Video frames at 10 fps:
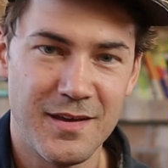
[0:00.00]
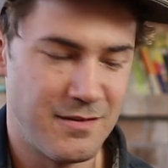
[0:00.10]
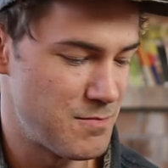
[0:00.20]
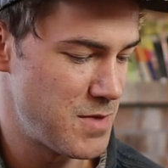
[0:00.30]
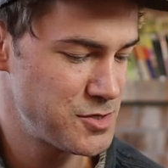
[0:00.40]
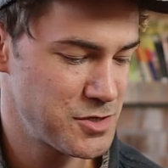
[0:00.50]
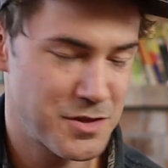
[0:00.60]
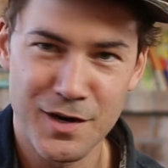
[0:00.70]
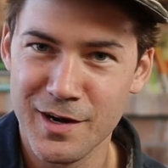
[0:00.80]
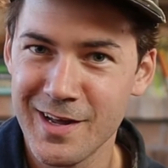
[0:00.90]
is a major
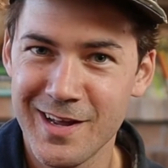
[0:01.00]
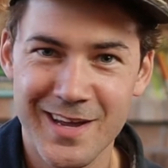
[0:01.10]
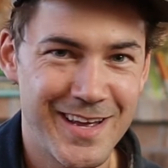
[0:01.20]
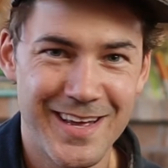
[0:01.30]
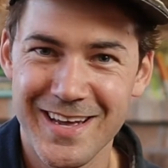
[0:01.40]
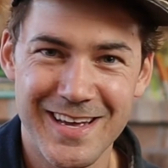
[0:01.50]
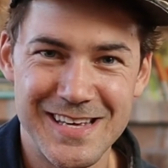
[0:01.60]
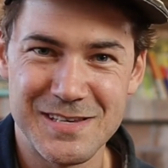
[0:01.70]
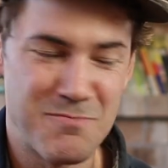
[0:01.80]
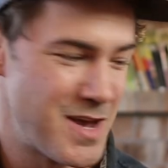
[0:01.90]
third,
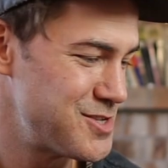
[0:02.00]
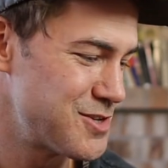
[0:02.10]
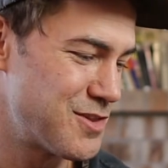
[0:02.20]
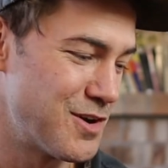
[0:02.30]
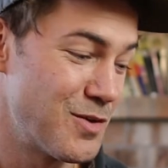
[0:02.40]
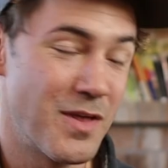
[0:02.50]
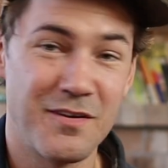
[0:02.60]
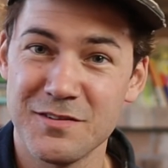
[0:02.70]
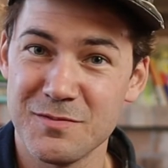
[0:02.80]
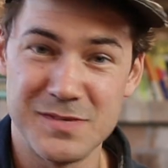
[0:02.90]
is a major third,
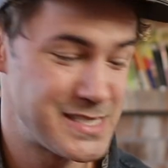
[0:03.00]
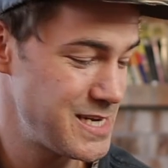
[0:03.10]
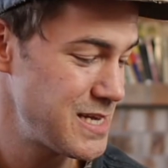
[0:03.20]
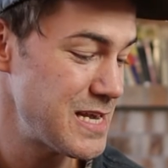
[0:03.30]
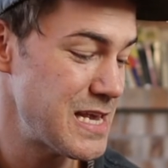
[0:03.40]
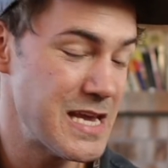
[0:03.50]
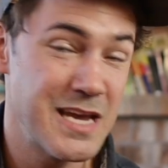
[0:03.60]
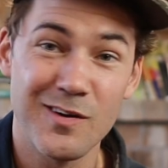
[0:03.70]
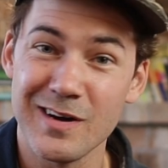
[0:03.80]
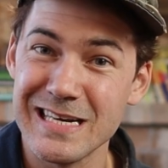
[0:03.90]
whether it's from C to
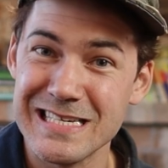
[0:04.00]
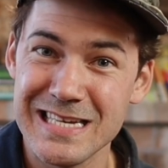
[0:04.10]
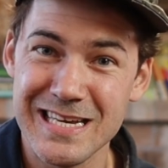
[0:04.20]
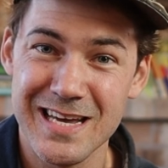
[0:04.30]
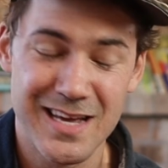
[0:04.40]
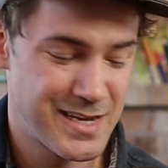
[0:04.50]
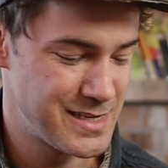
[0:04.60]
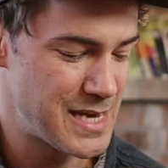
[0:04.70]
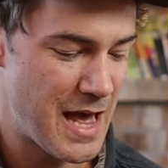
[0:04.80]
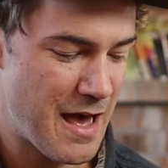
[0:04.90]
E or D
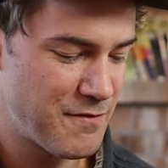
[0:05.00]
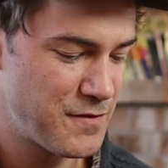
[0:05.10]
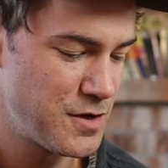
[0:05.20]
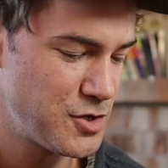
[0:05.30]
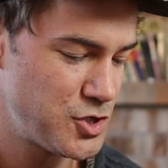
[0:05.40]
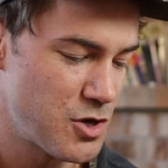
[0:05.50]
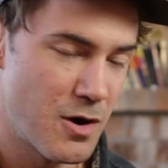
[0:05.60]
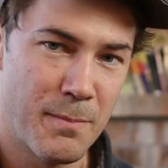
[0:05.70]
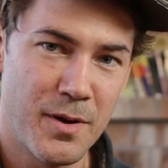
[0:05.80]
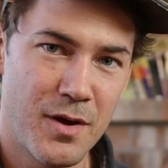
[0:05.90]
to F
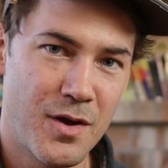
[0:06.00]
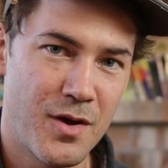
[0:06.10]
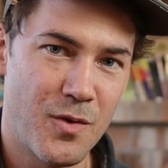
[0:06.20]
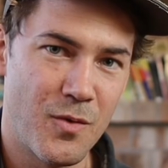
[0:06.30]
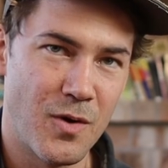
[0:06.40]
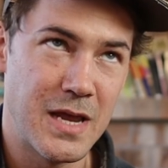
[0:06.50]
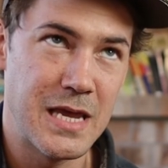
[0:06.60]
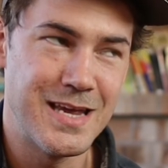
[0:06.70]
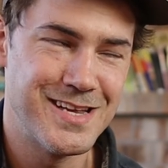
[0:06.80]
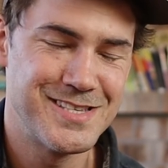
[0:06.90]
sharp or
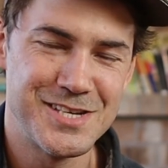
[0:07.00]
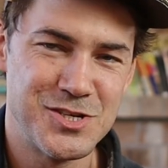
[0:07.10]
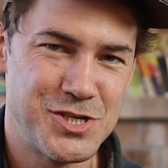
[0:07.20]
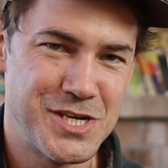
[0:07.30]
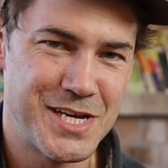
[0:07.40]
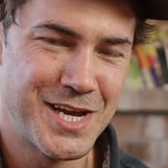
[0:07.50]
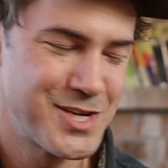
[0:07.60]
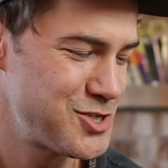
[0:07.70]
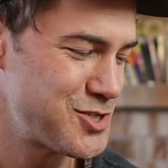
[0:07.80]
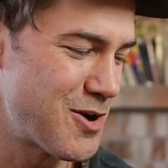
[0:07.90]
E to G
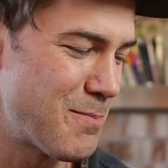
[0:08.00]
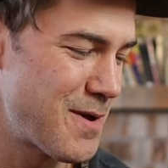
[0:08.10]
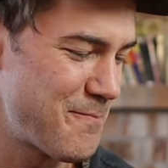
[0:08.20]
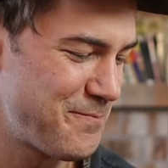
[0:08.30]
sharp.